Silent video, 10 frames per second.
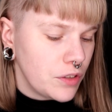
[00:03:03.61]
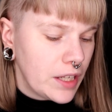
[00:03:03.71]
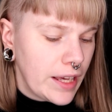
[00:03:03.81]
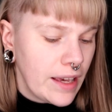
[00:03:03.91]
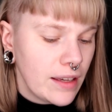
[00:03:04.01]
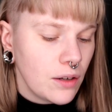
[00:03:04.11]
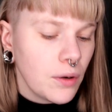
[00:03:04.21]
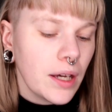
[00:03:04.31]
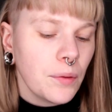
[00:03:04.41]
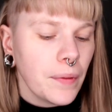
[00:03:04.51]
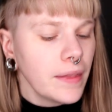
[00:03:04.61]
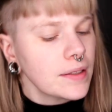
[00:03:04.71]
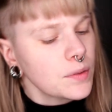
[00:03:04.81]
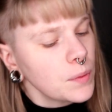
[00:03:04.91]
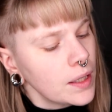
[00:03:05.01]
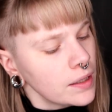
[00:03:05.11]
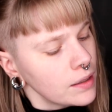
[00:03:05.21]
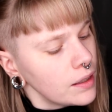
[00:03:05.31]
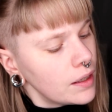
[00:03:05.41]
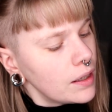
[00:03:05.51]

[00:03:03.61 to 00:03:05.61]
an halo eye with this one